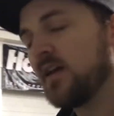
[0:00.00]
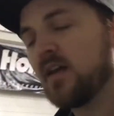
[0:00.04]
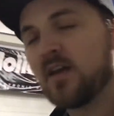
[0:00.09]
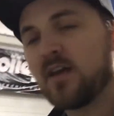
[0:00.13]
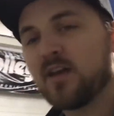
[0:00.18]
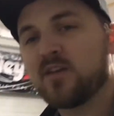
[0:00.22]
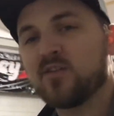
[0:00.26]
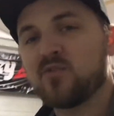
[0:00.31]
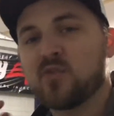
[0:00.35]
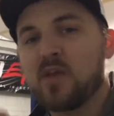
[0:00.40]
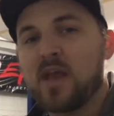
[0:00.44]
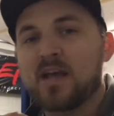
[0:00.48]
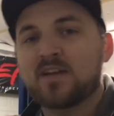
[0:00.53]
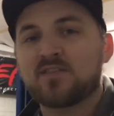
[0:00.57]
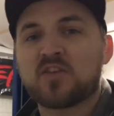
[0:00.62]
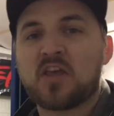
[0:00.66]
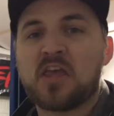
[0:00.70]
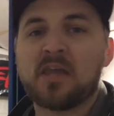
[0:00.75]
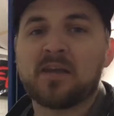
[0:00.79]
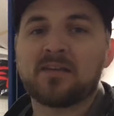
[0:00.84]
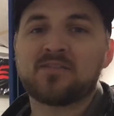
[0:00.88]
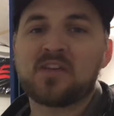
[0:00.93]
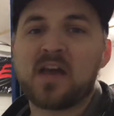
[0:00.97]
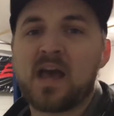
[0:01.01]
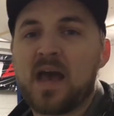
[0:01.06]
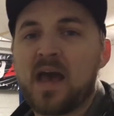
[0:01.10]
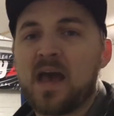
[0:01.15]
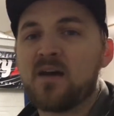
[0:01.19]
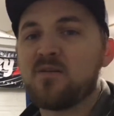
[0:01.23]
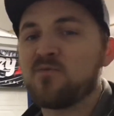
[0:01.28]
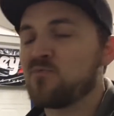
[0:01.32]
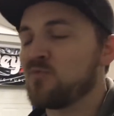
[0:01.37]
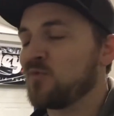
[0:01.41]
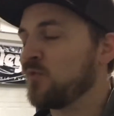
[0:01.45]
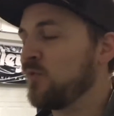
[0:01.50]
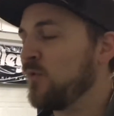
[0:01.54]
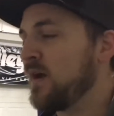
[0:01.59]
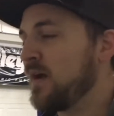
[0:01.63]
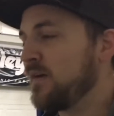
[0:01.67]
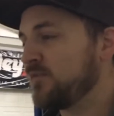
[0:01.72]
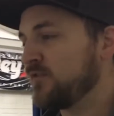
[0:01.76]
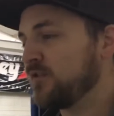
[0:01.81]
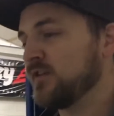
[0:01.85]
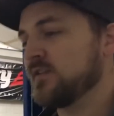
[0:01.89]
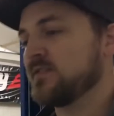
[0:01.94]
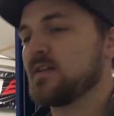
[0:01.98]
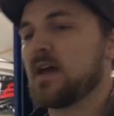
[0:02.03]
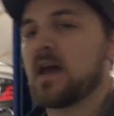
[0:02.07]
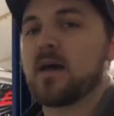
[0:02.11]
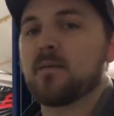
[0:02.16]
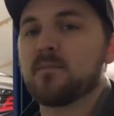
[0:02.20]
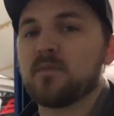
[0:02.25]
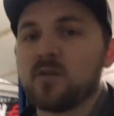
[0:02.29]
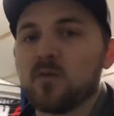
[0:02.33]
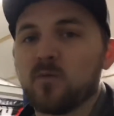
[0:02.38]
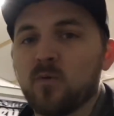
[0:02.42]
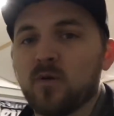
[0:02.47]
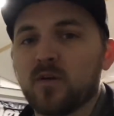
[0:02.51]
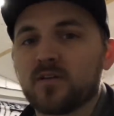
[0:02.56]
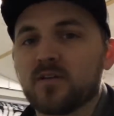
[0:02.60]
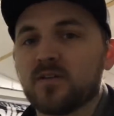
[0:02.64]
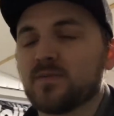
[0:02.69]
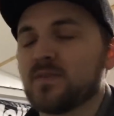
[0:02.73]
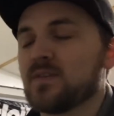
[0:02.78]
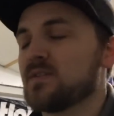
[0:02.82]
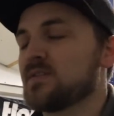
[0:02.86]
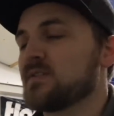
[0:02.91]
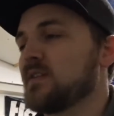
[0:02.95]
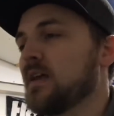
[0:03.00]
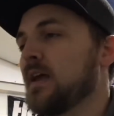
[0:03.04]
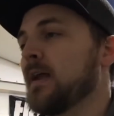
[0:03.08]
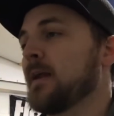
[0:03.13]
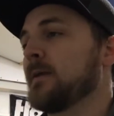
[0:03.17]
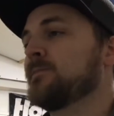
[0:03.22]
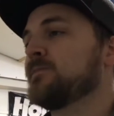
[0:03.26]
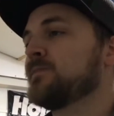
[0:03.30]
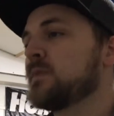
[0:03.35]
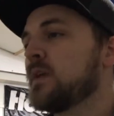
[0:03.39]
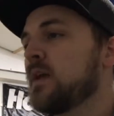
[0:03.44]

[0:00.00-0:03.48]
you guys hang tight. We're gonna have a good time here working on this thing.